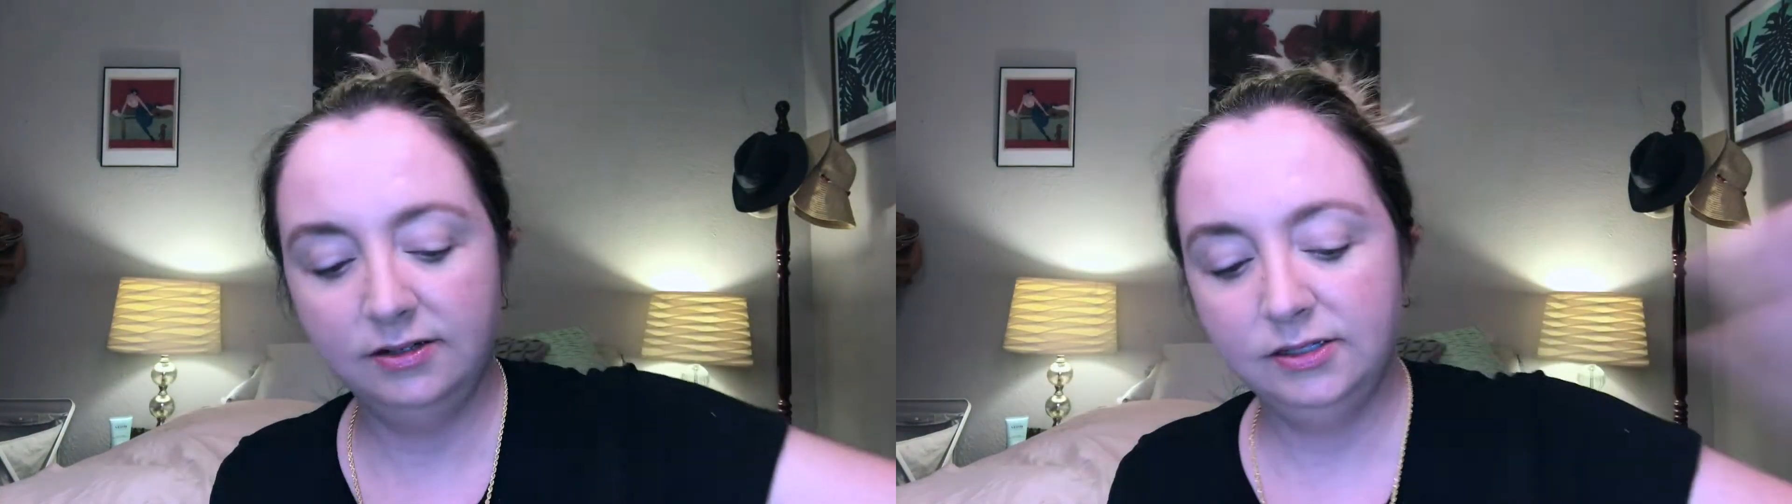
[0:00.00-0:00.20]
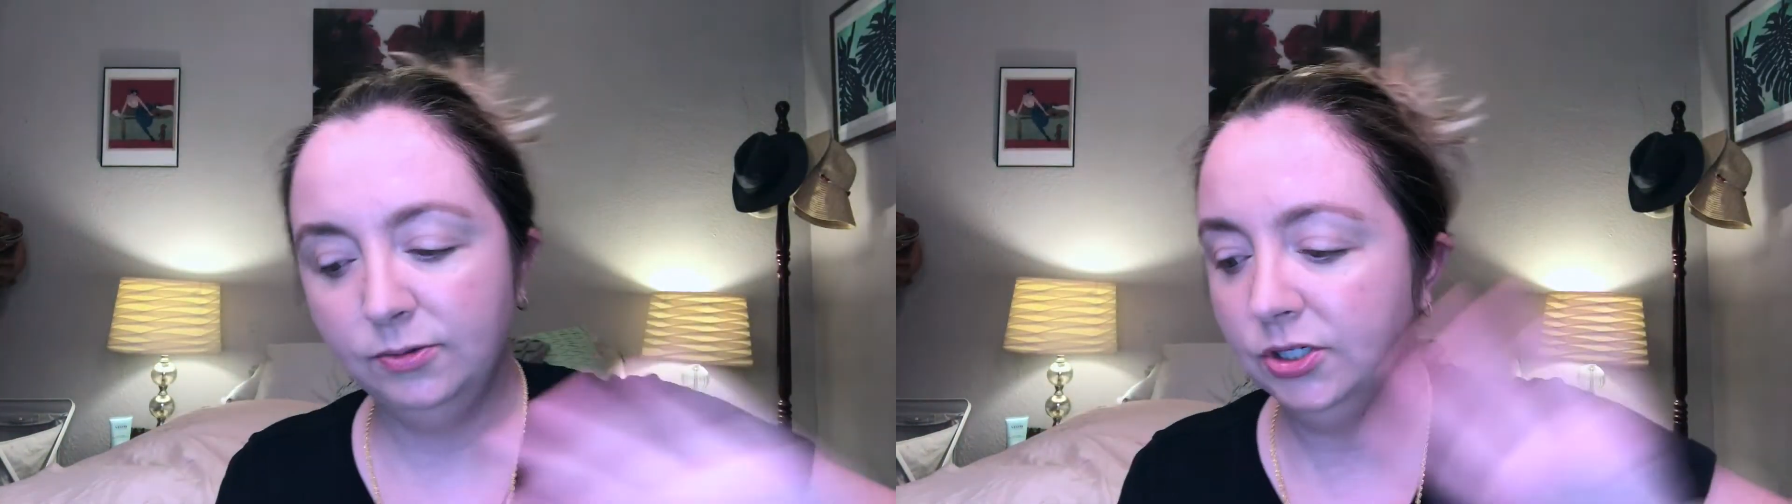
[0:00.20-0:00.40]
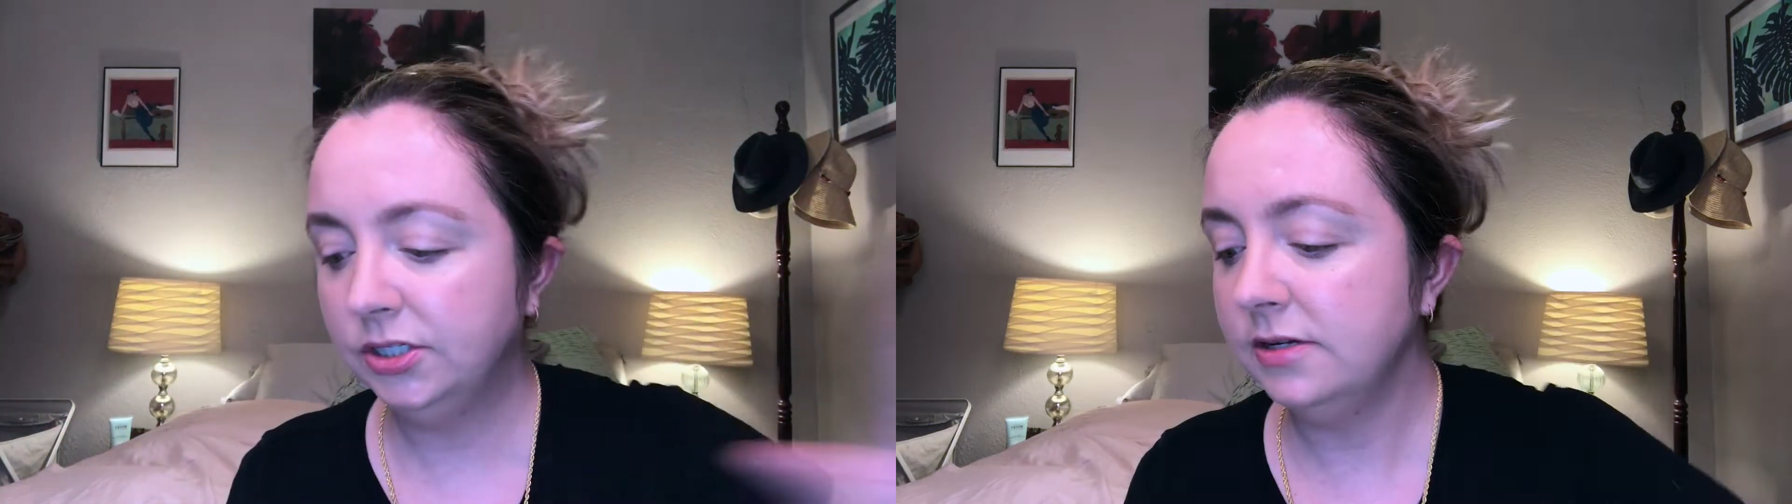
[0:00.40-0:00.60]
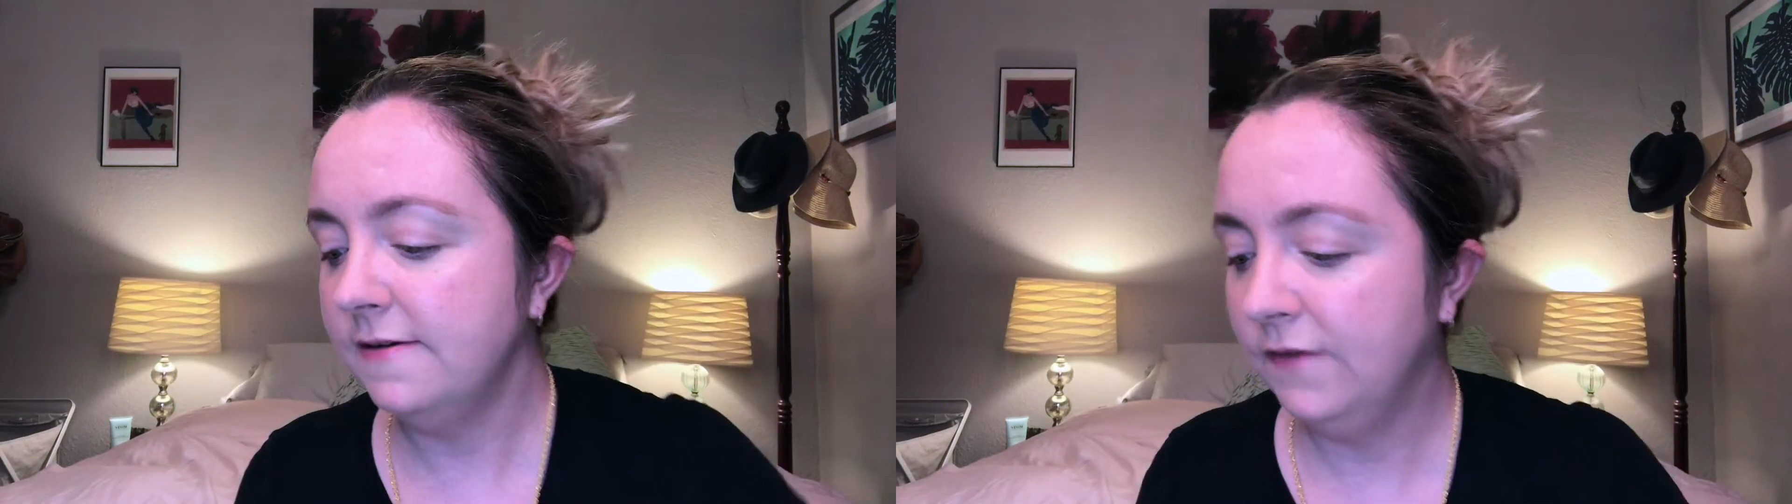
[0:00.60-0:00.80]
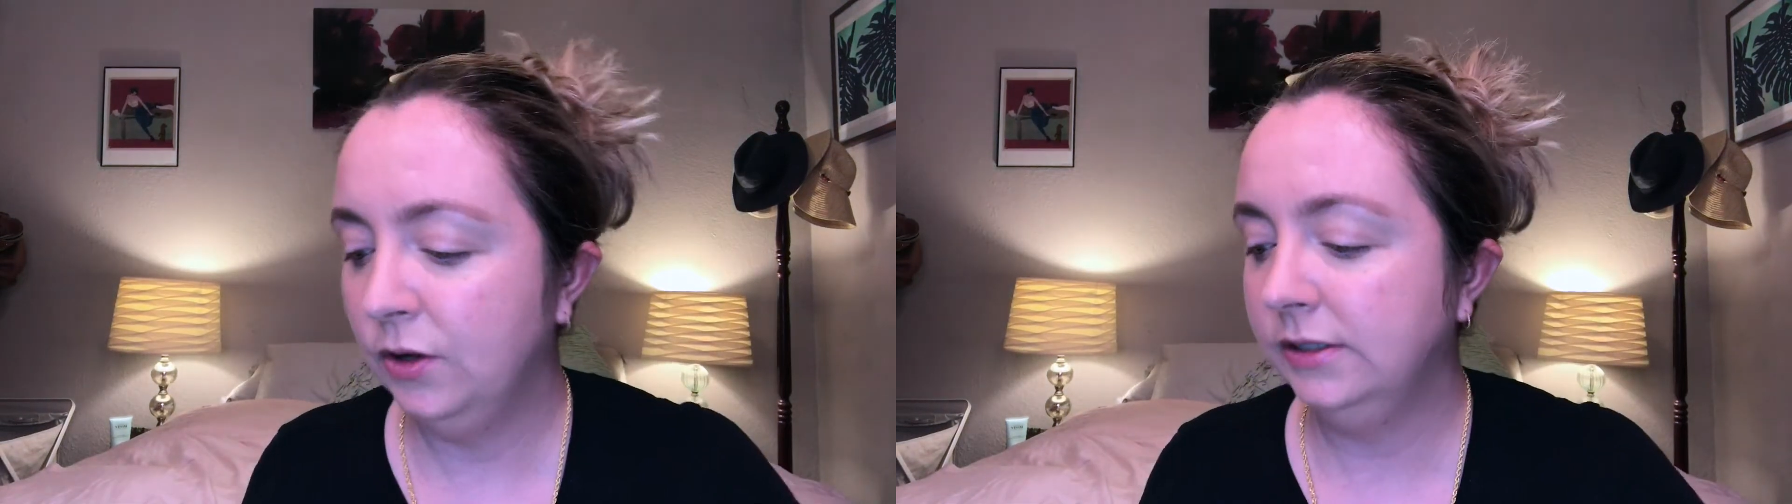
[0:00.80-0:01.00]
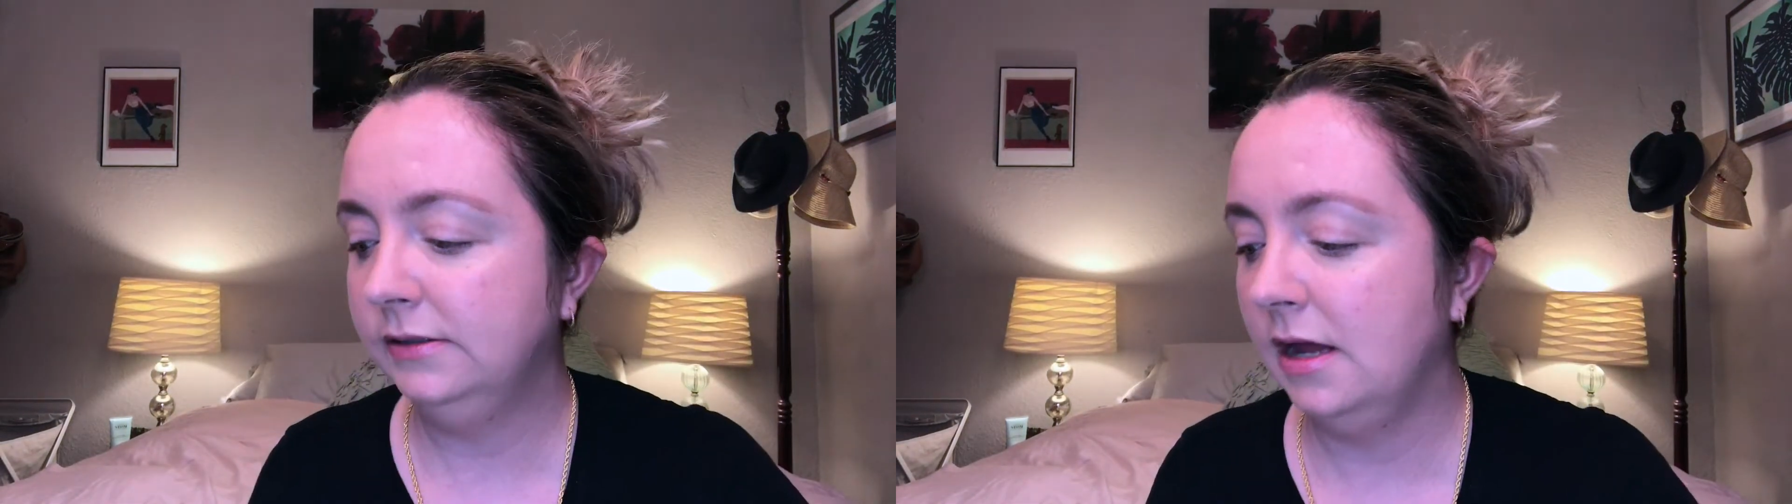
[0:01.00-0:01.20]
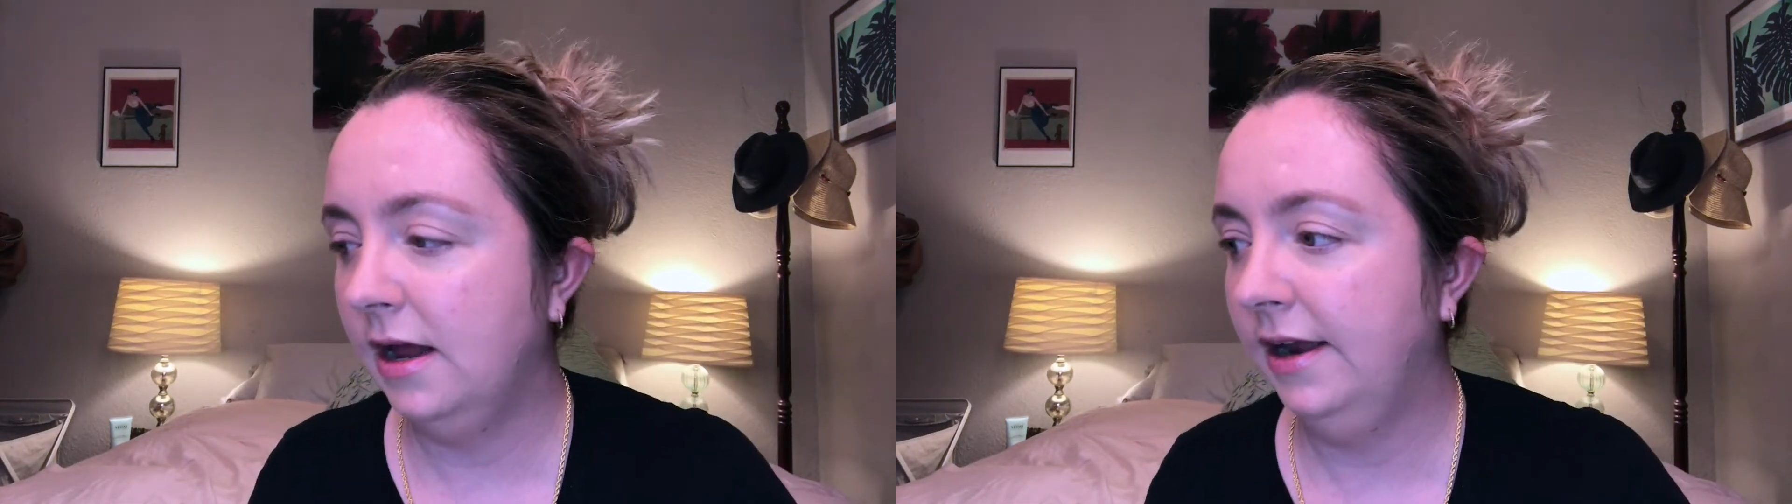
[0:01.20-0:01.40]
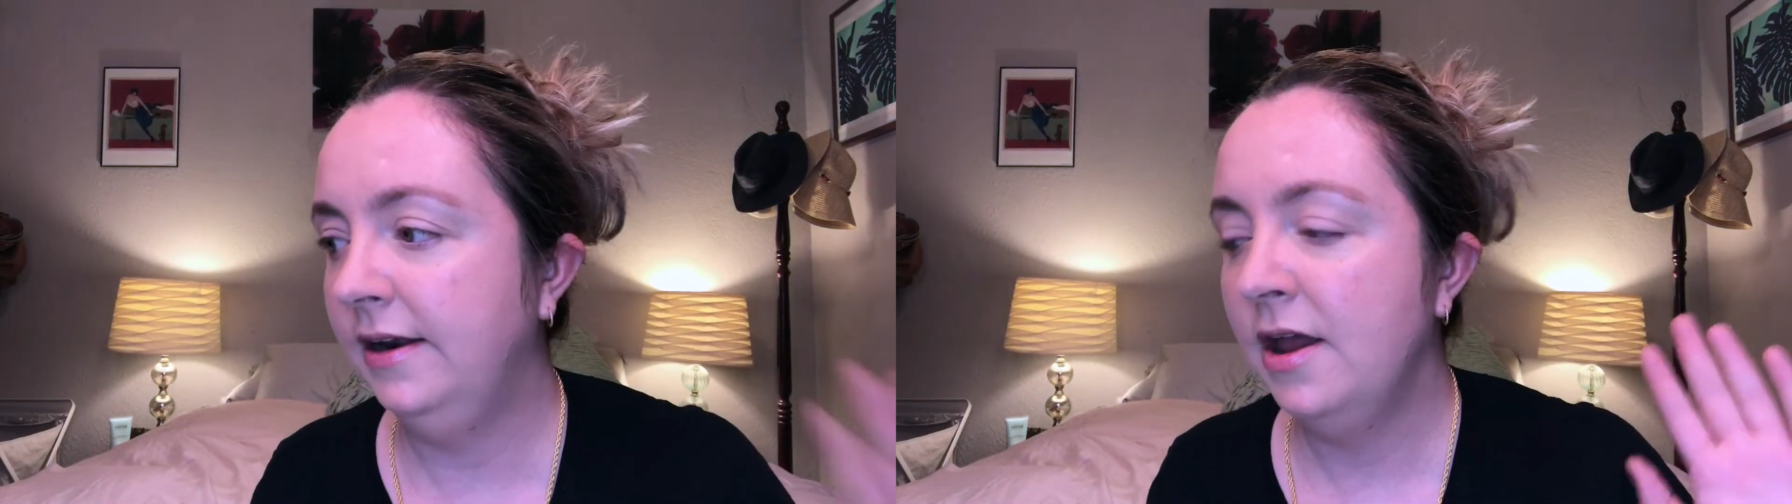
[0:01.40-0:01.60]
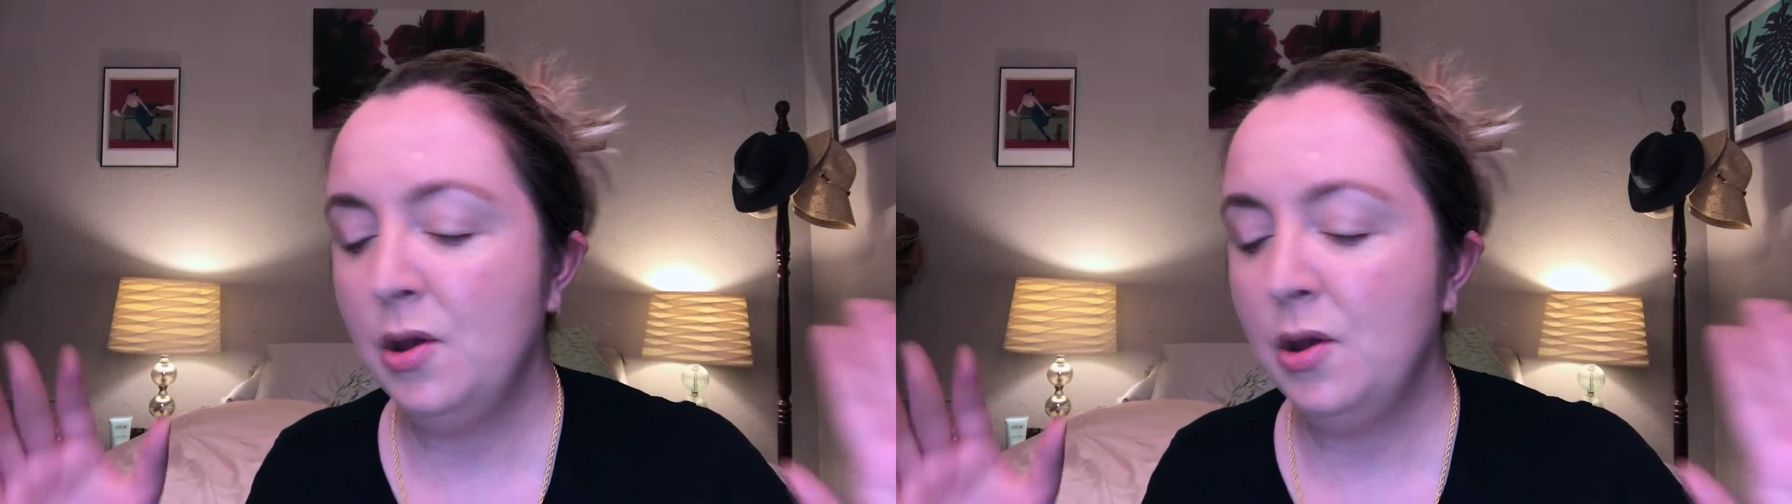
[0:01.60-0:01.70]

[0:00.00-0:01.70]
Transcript: so we're just going to focus on